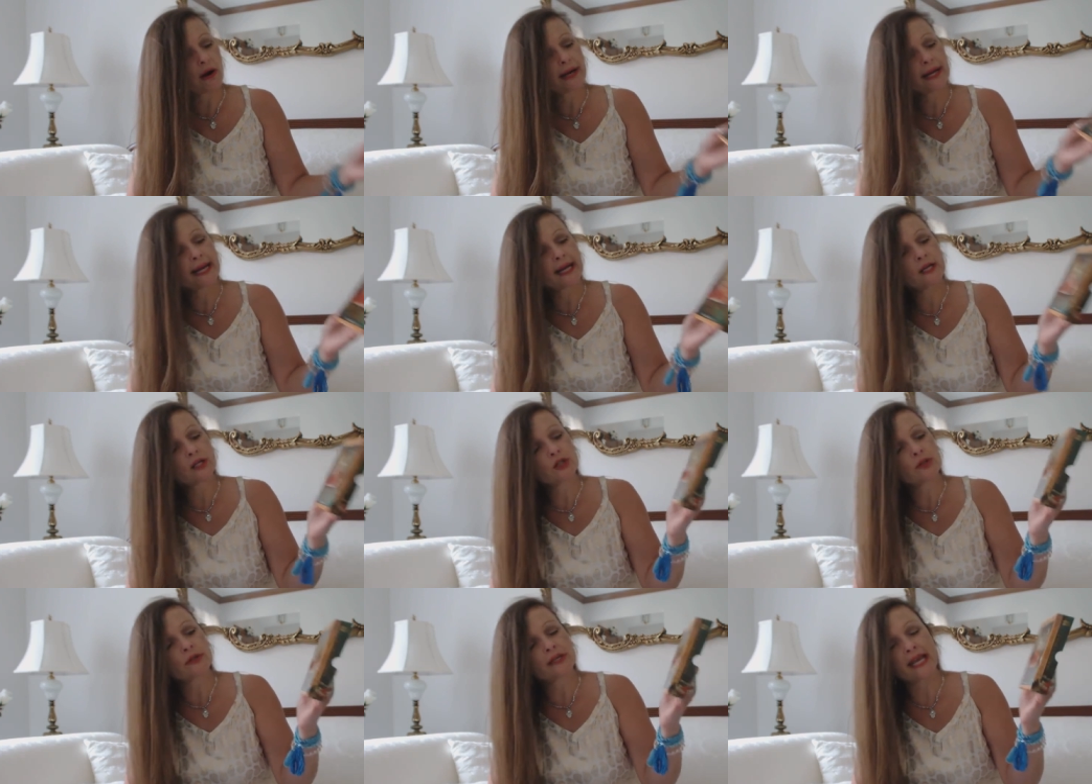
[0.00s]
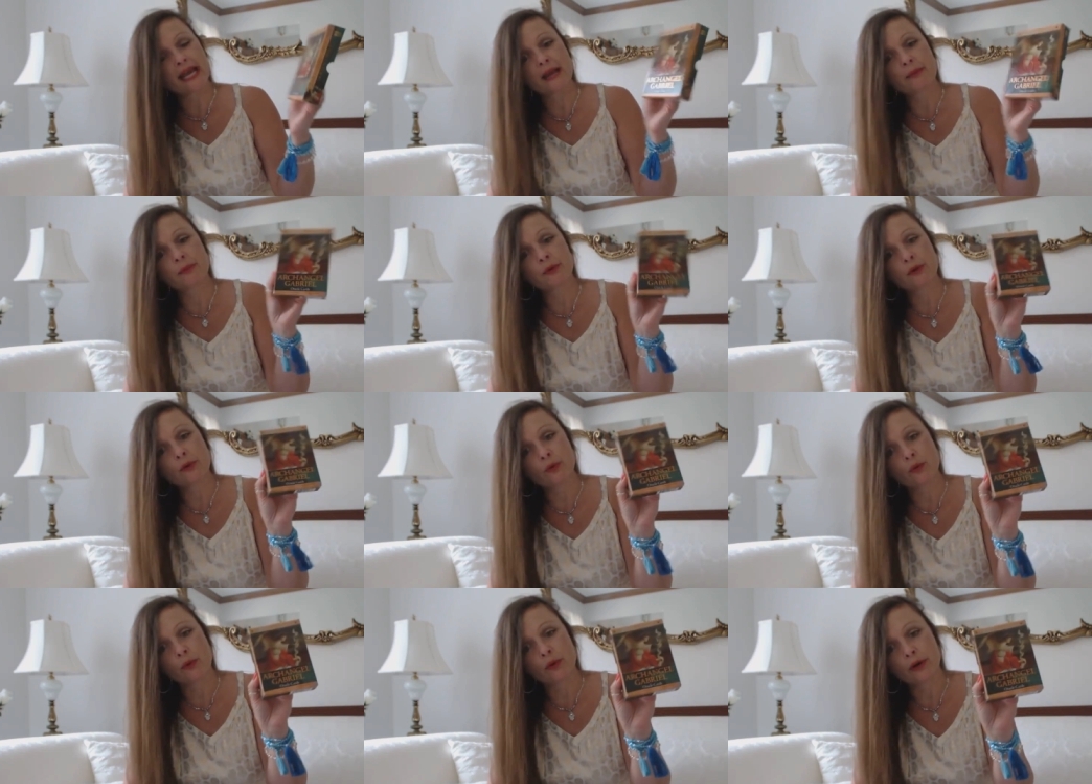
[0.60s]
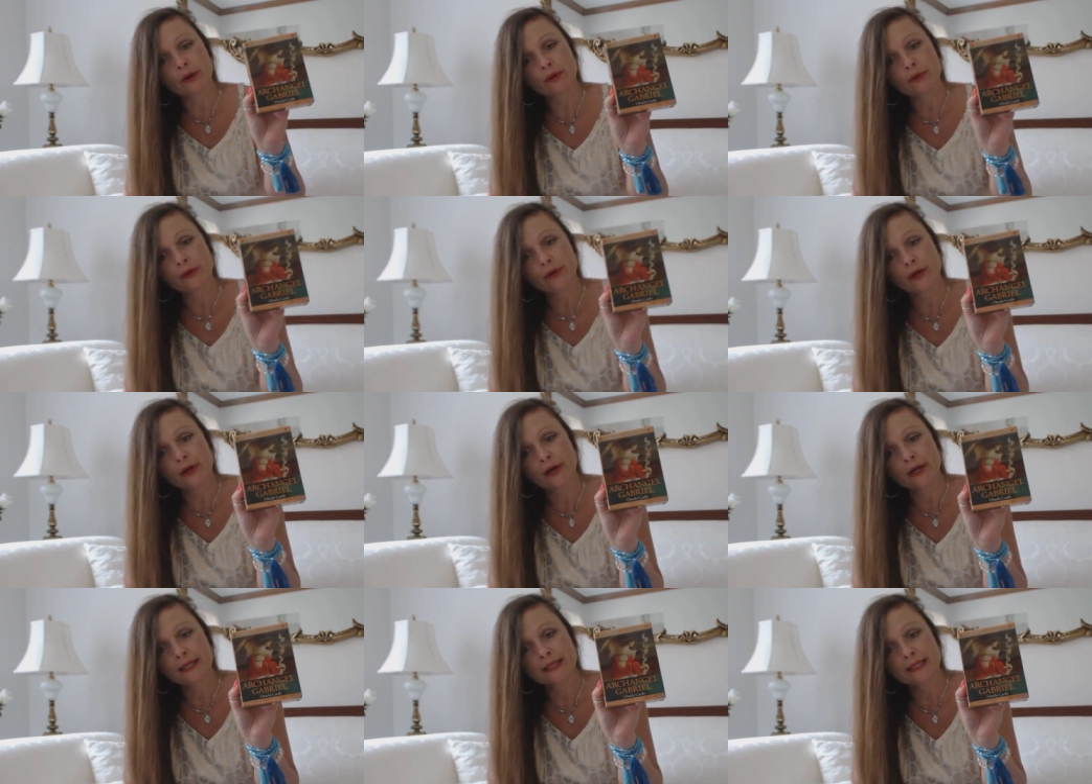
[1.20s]
Archangel Gabriel Oracle
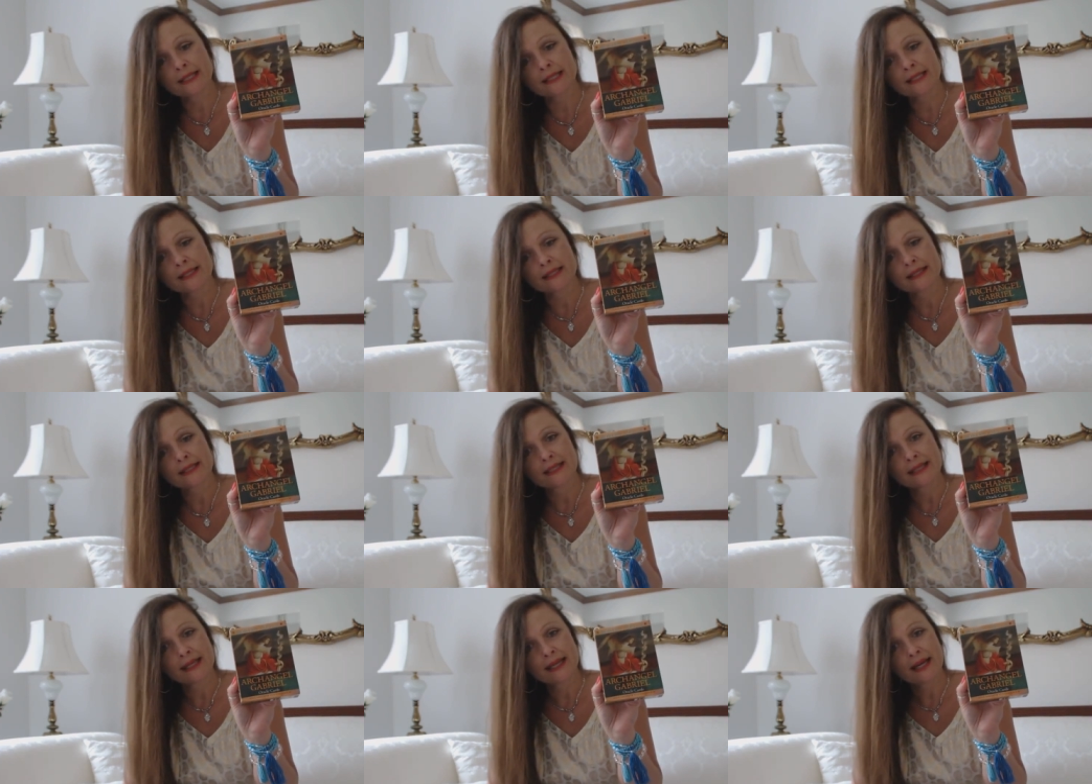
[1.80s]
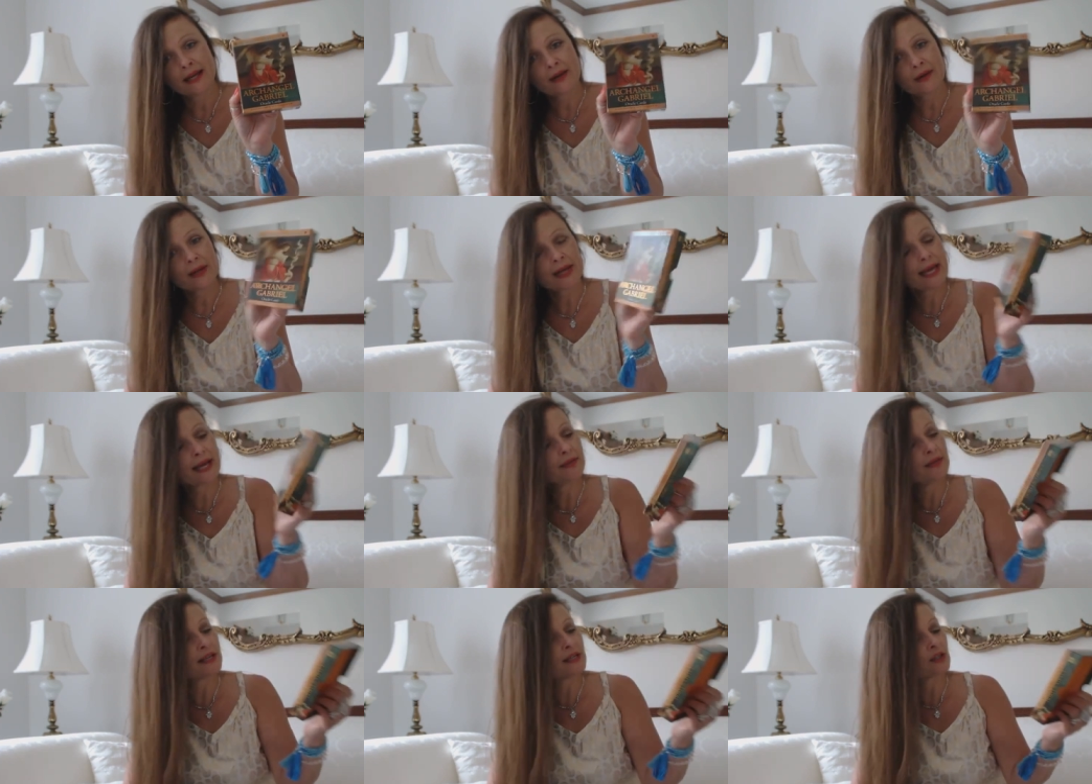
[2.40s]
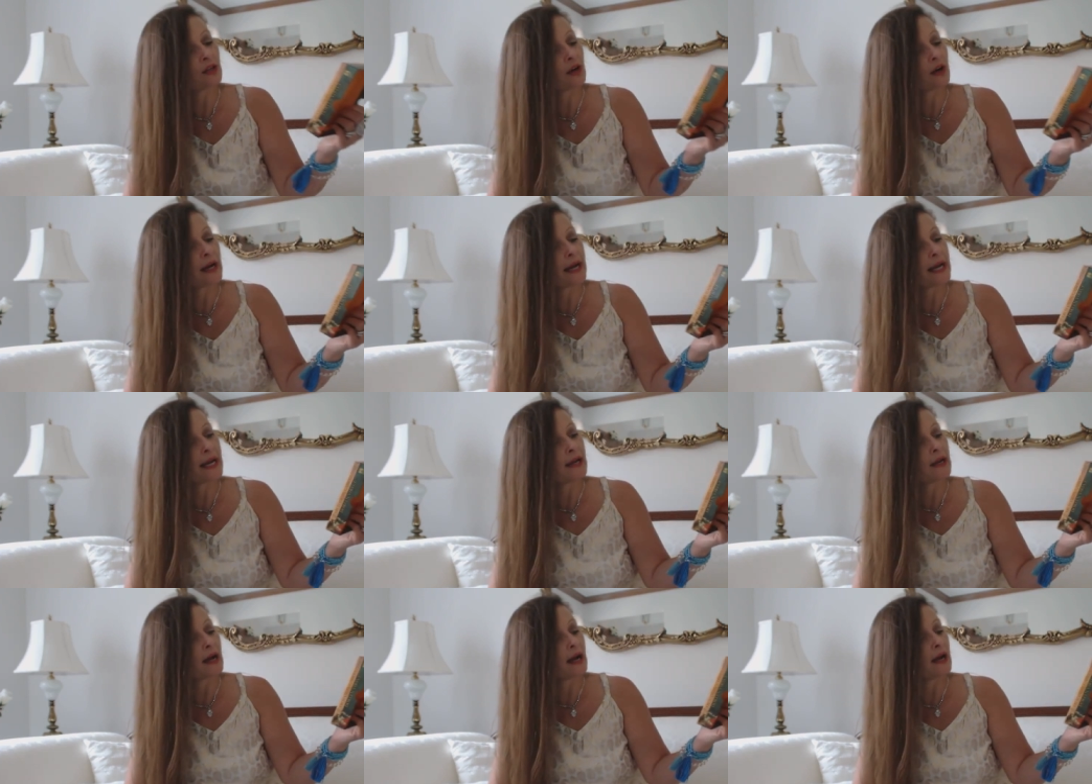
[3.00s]
cards. Okay, and these are a